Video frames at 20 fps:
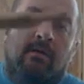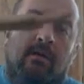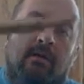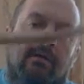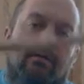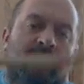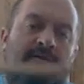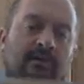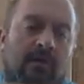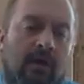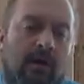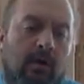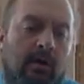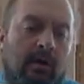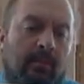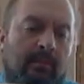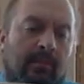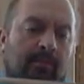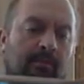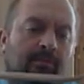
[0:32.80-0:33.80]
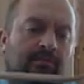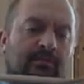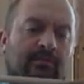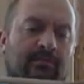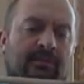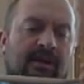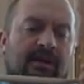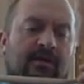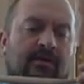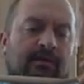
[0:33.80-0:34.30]
And this long one, I'm going to put
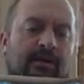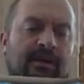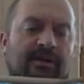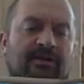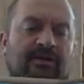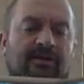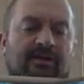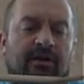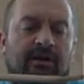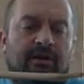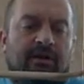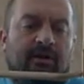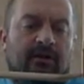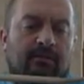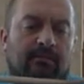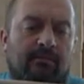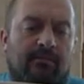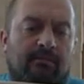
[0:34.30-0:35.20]
some decoration on it